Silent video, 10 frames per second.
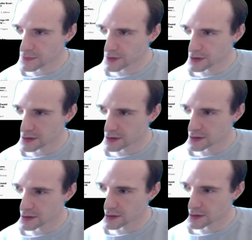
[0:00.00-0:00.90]

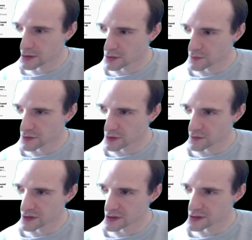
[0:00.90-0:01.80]
Uh, how do we do
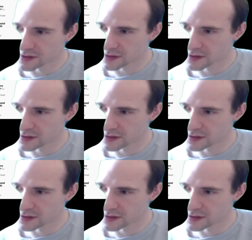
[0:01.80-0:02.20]
this?